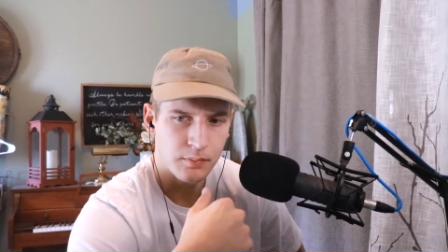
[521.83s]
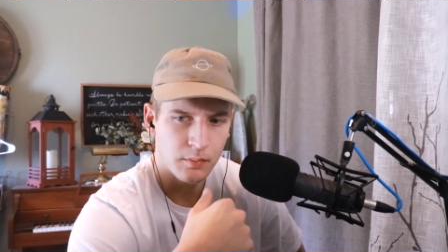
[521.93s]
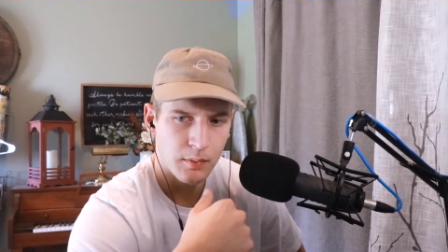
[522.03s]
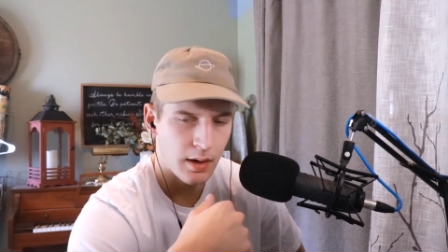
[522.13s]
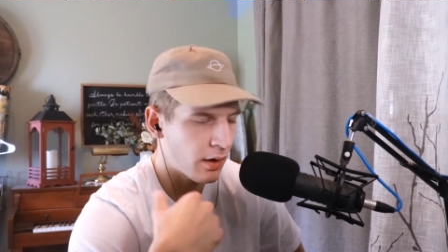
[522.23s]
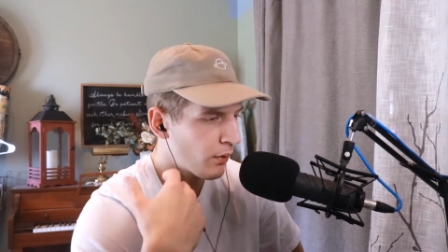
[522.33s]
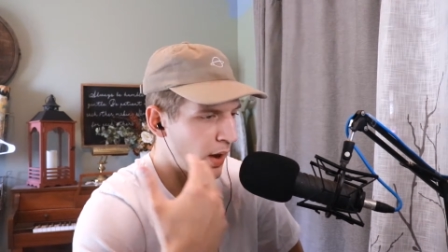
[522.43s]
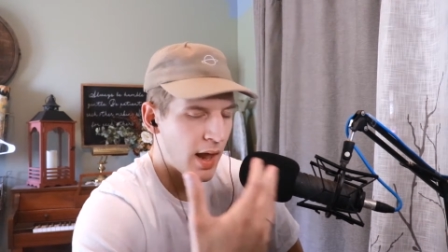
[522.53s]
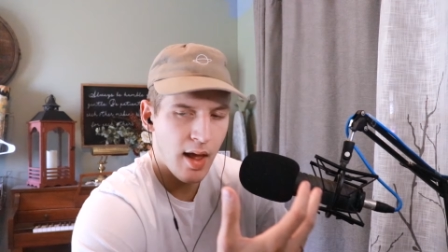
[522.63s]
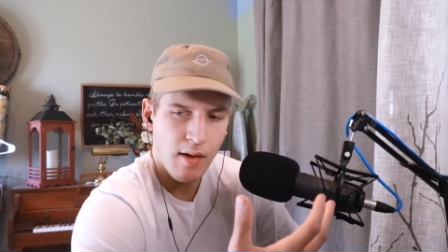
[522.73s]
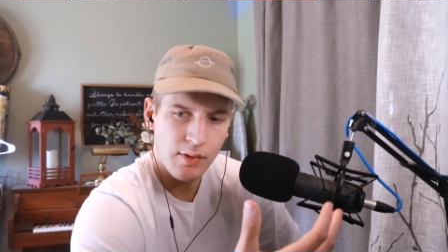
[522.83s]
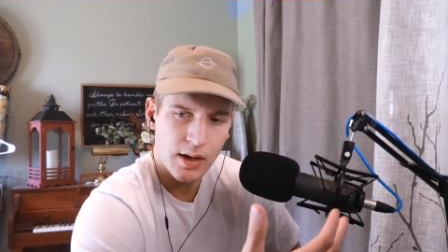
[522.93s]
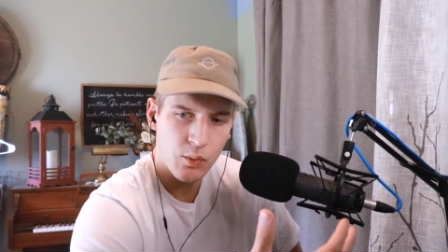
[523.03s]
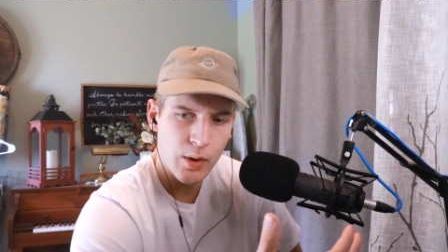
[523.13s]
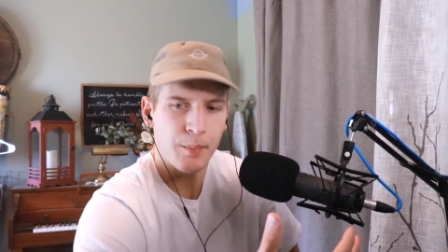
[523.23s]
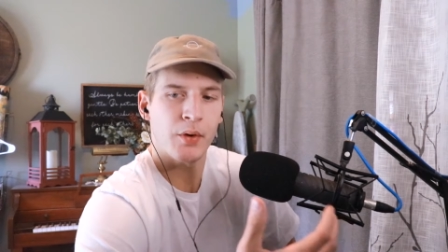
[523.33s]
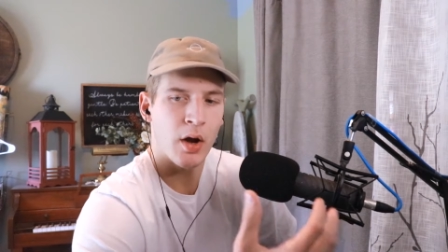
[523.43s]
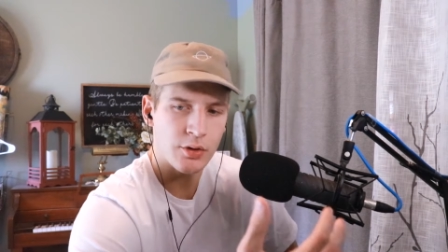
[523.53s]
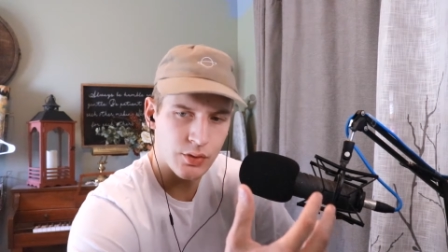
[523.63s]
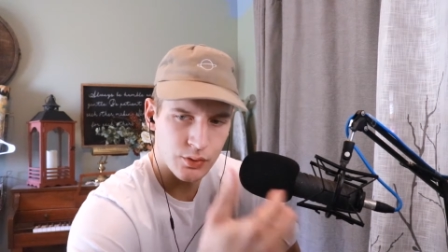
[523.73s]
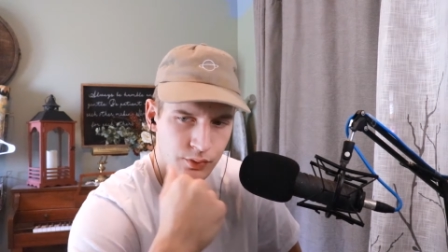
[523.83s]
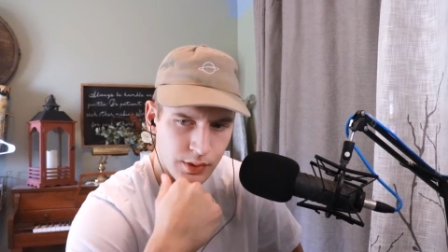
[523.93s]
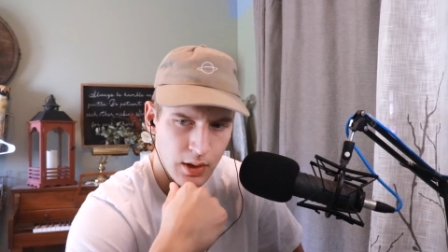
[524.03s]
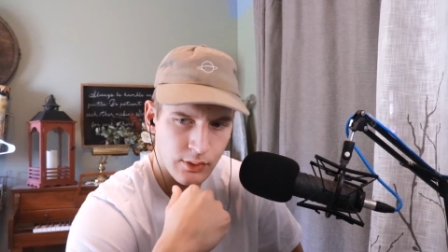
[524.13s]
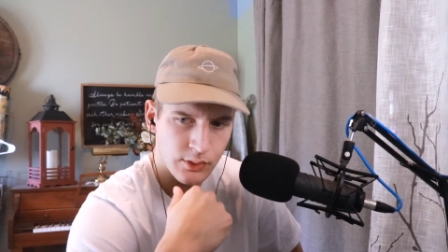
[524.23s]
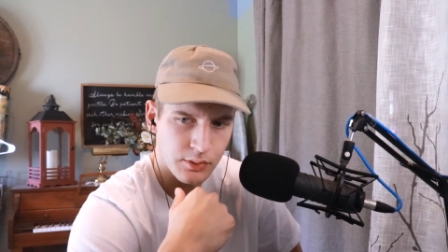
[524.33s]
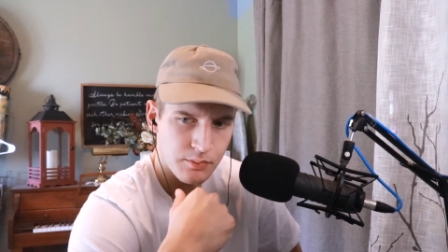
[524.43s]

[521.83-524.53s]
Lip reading: And I don't have any repercussions for this.